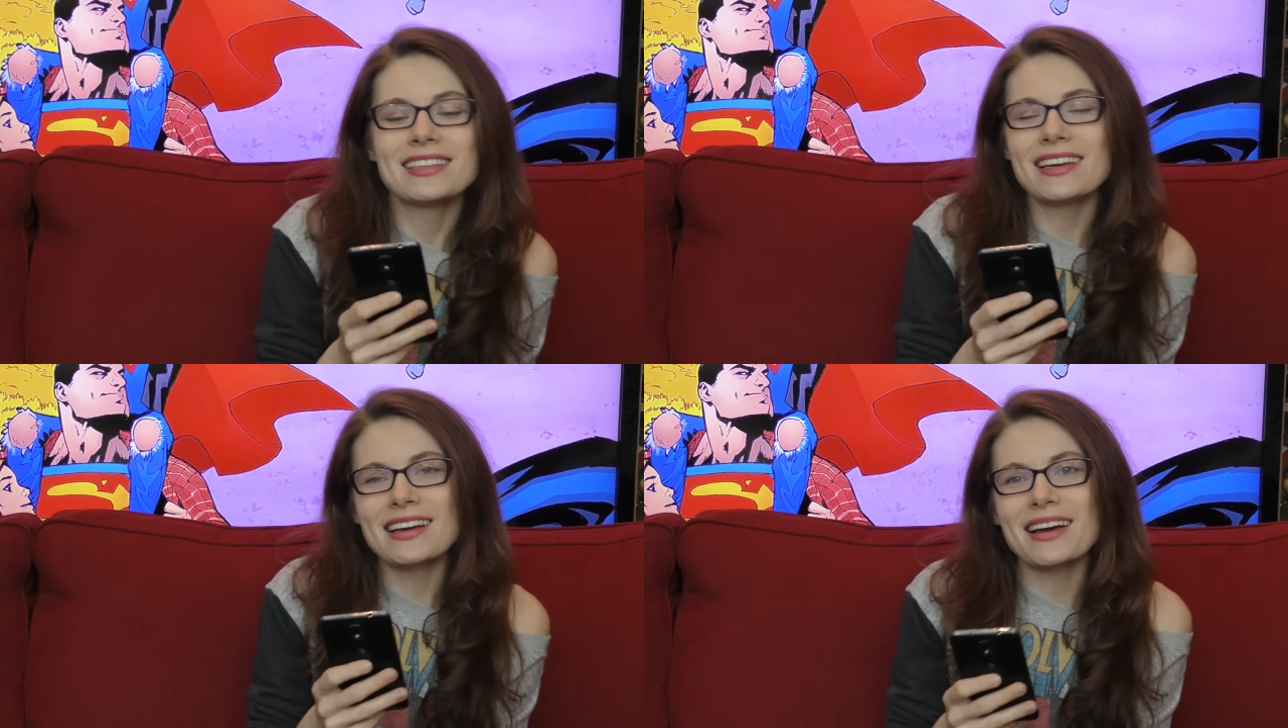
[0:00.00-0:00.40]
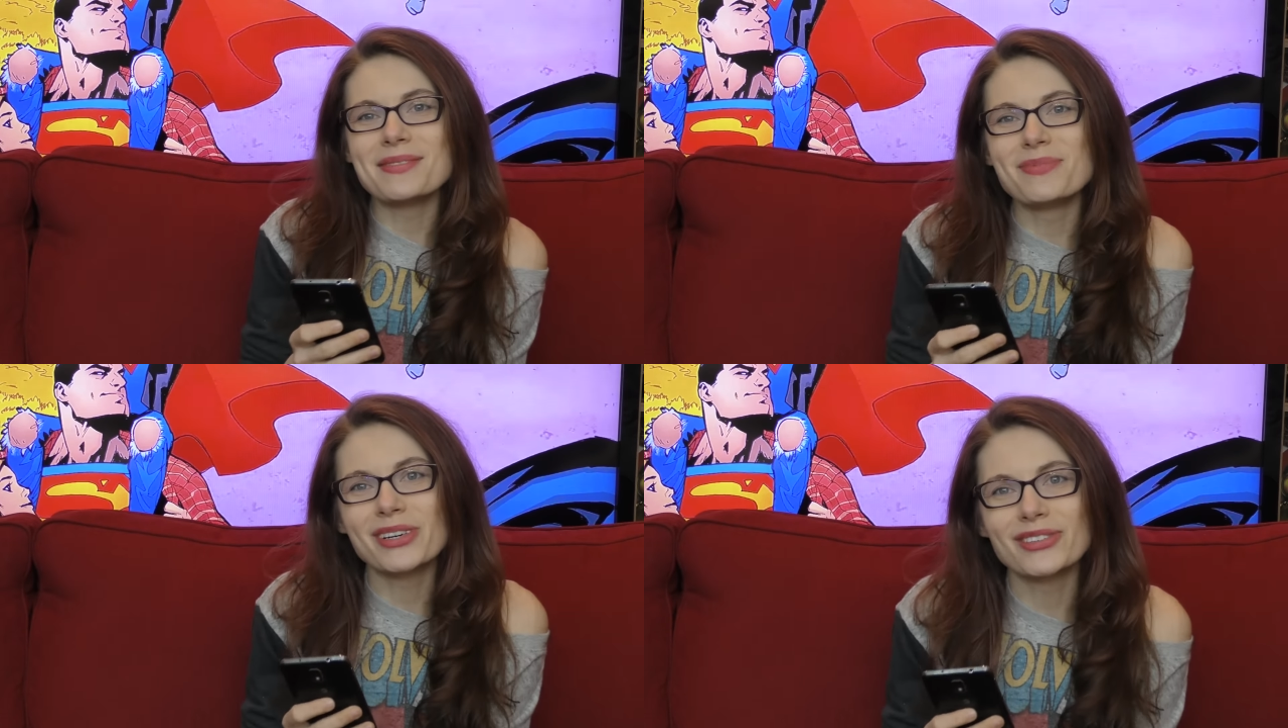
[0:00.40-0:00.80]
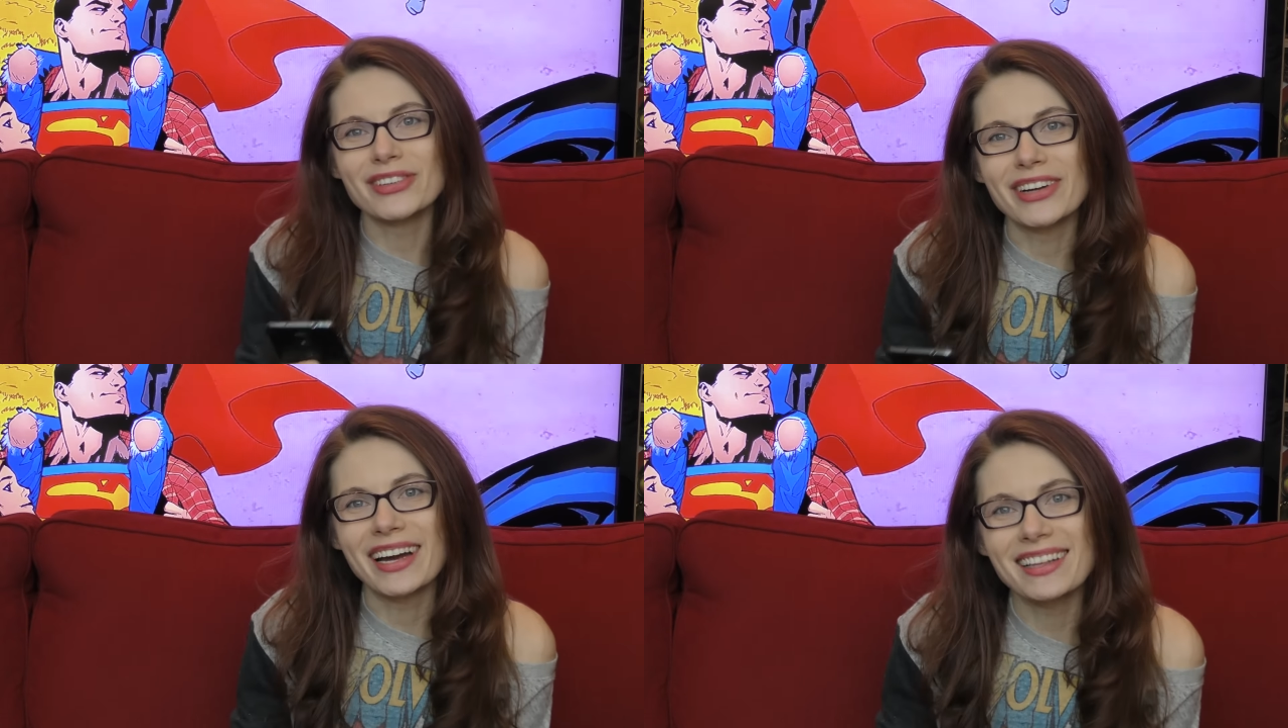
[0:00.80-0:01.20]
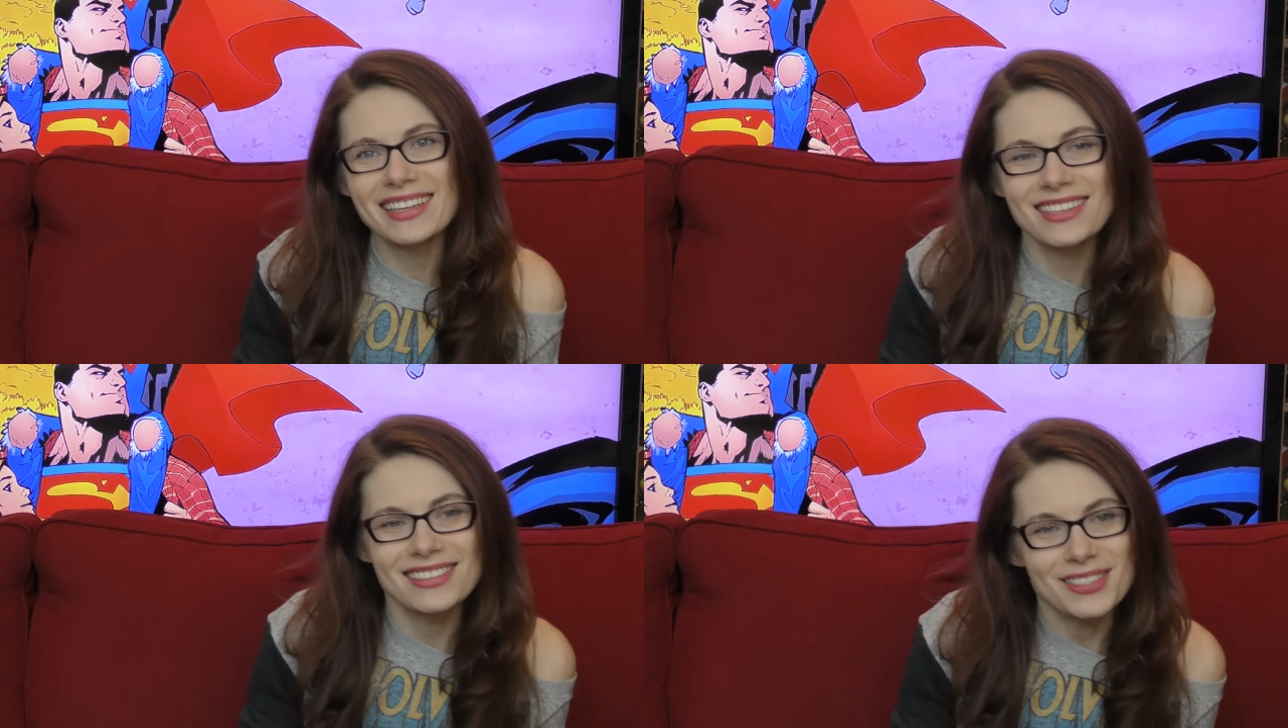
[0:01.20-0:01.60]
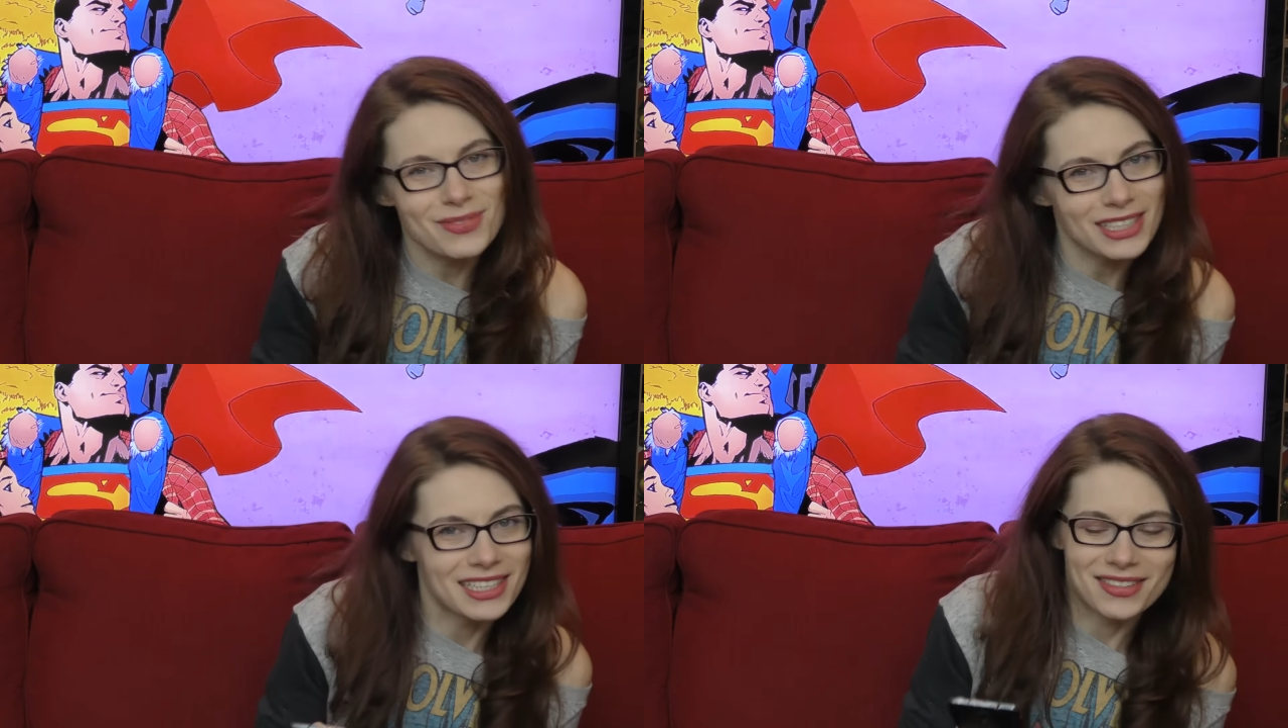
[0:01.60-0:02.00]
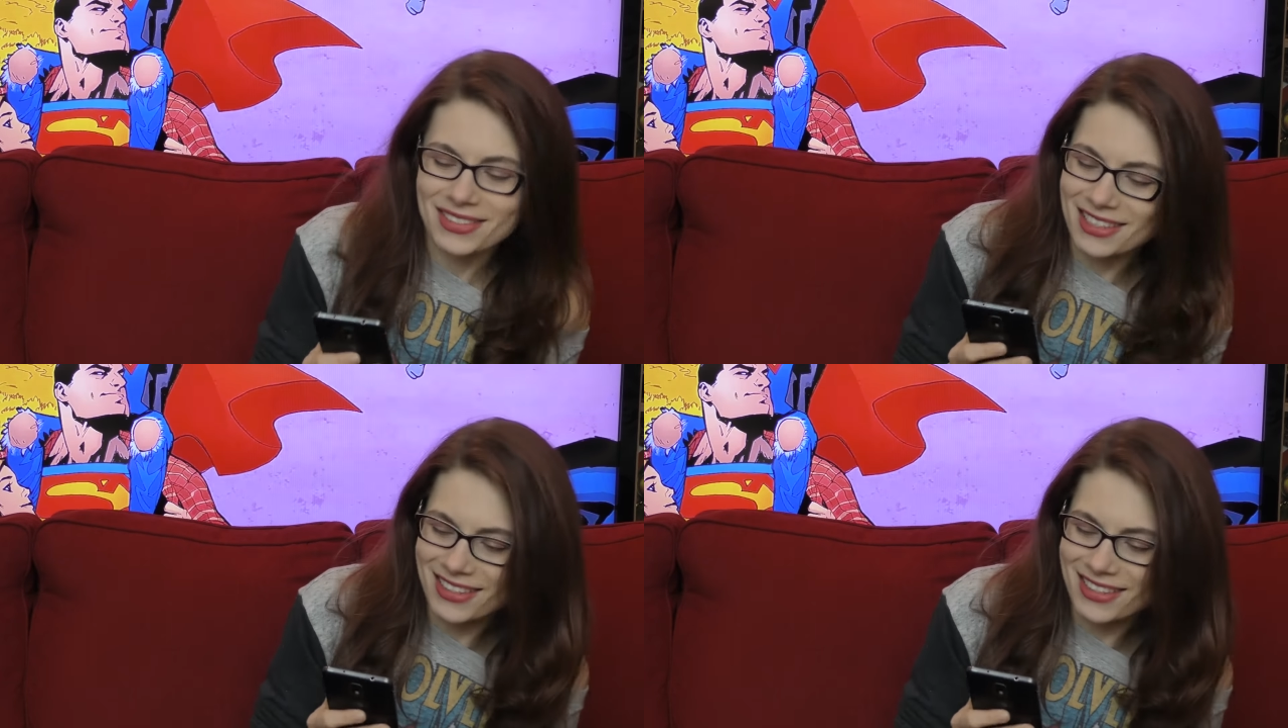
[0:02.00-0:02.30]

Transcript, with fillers: yeah, Marvel, I like you sometimes.